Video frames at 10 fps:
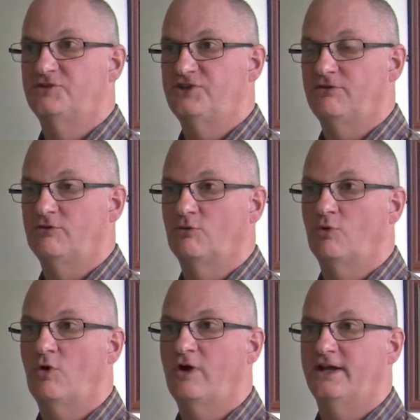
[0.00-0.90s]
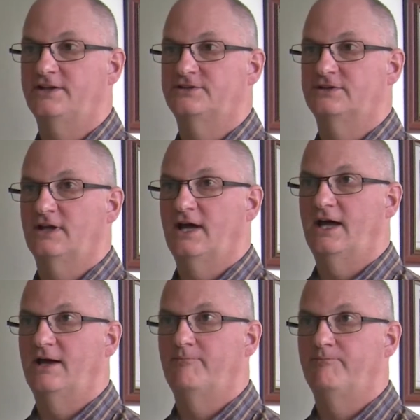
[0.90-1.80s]
material quite
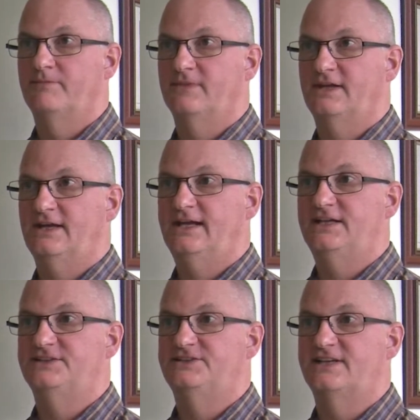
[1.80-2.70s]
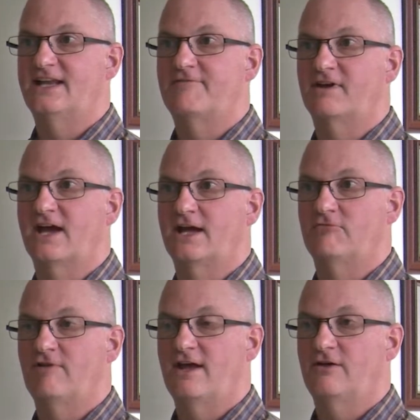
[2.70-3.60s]
easy to
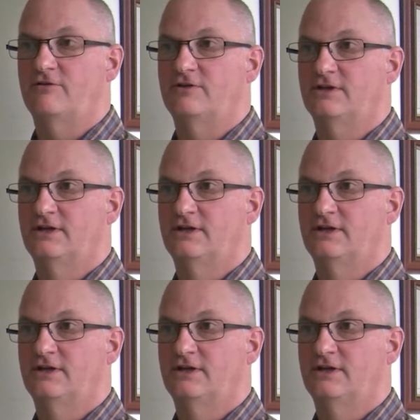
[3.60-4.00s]
navigate round,